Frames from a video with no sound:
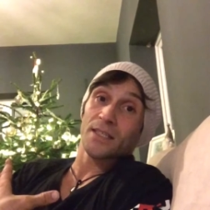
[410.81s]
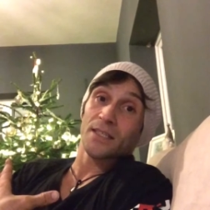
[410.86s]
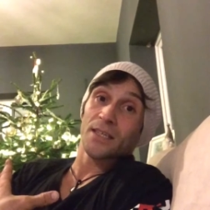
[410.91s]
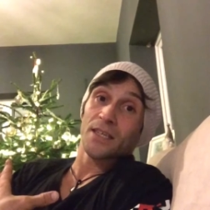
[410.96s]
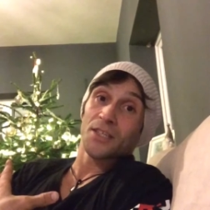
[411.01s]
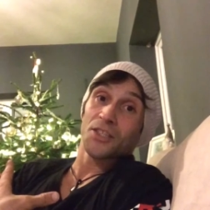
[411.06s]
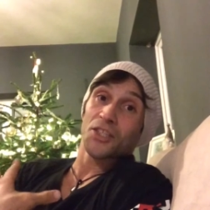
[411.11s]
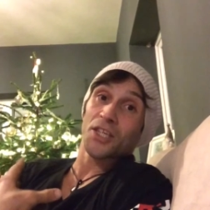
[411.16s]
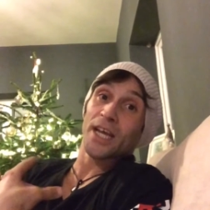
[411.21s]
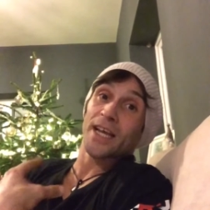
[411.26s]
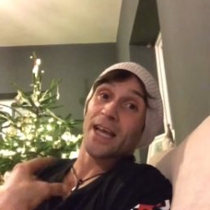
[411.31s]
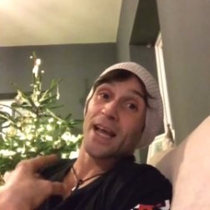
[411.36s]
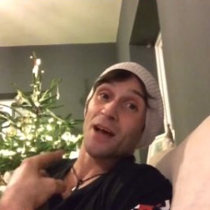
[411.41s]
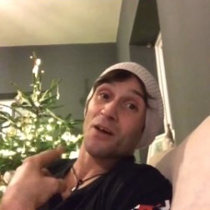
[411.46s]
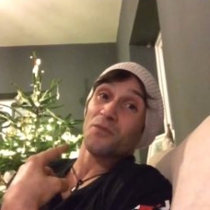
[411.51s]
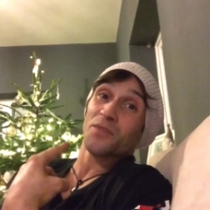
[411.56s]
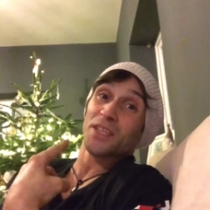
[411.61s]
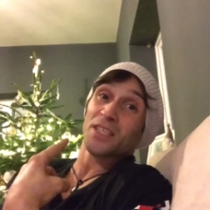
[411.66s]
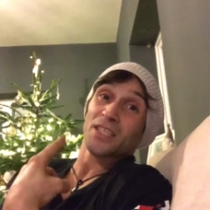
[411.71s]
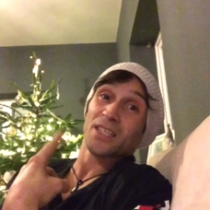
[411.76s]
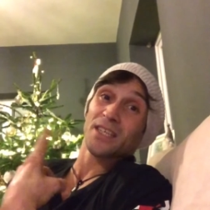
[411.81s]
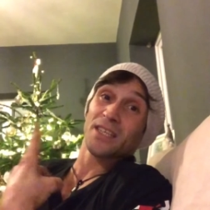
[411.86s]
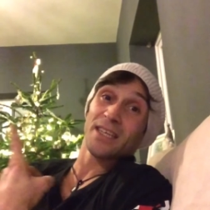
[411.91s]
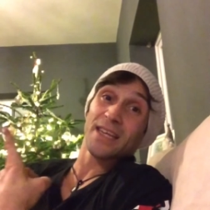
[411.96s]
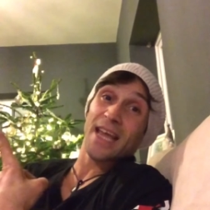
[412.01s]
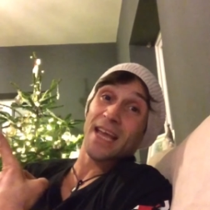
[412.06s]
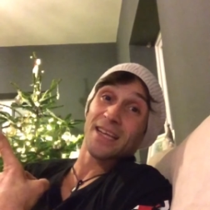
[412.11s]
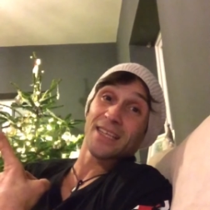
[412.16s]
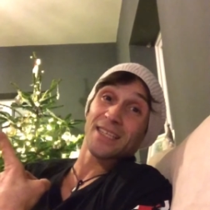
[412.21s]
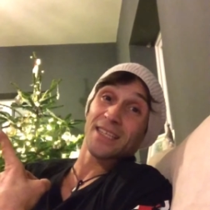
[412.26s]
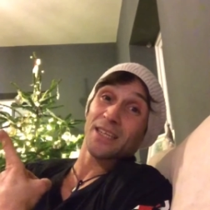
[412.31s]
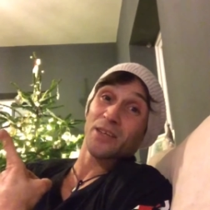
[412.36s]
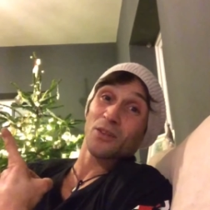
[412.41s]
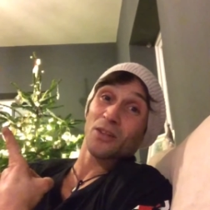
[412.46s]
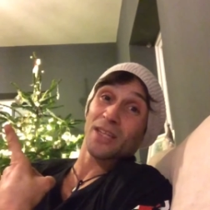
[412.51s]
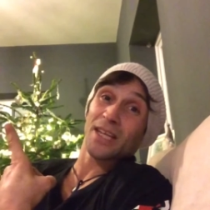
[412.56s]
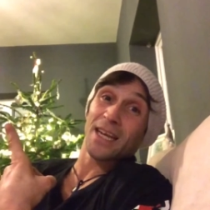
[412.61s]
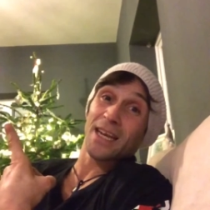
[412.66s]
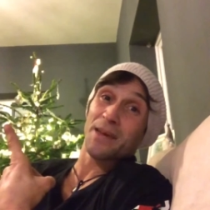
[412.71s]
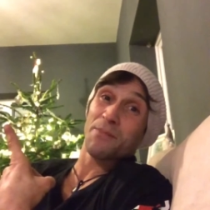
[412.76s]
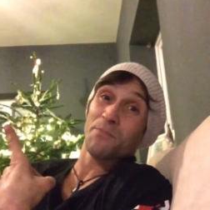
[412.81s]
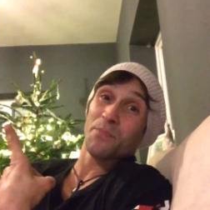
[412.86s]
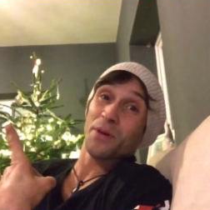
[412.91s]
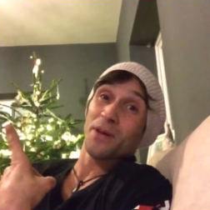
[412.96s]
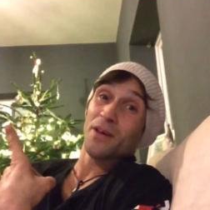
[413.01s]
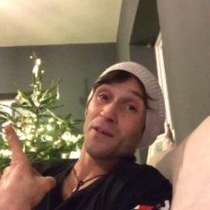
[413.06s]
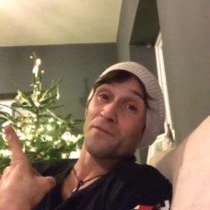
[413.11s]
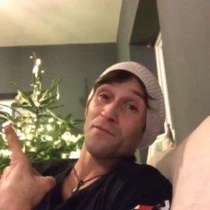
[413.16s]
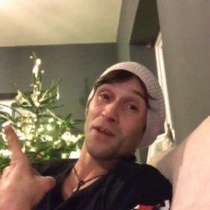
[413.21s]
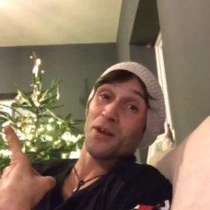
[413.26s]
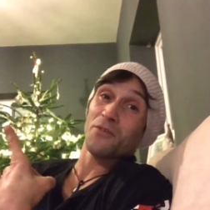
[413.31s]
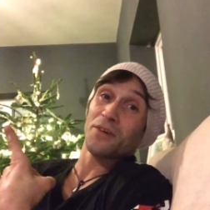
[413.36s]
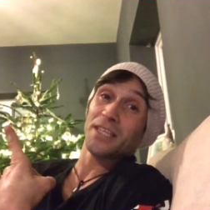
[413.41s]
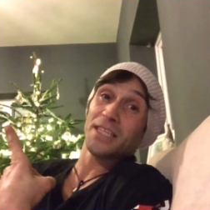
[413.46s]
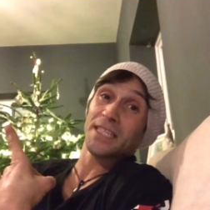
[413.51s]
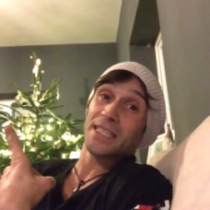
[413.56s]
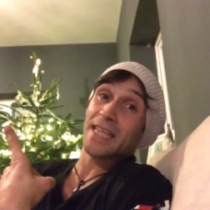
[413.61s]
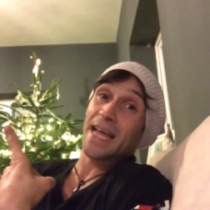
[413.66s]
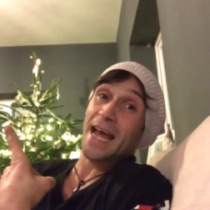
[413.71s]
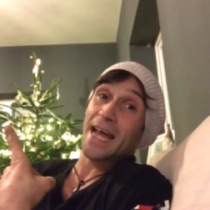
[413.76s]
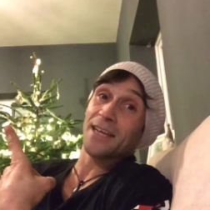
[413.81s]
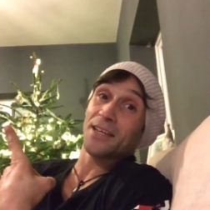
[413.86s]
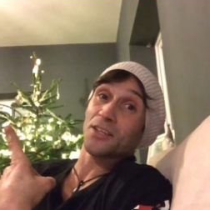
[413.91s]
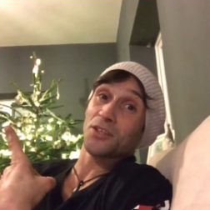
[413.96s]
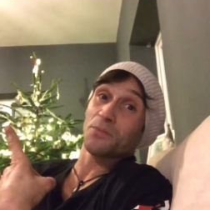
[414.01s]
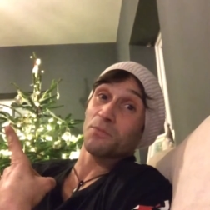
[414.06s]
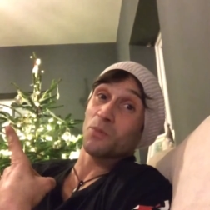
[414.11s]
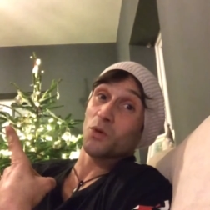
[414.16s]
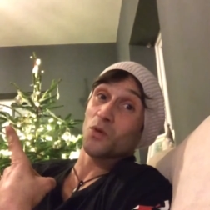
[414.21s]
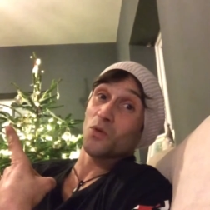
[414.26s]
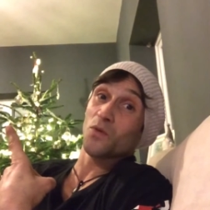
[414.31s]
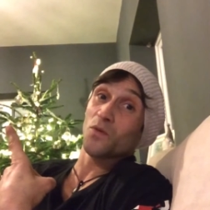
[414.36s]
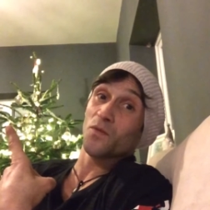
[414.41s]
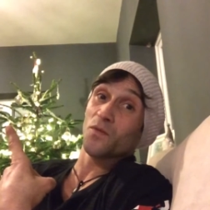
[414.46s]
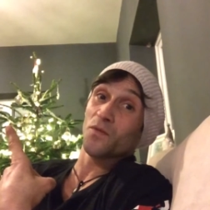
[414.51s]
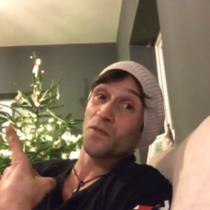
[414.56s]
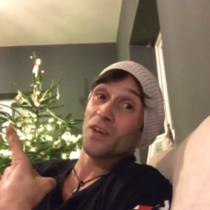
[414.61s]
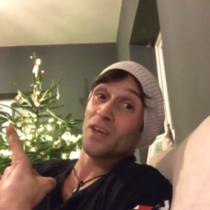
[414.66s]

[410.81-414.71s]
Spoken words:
Check out this next little clip, very standard move.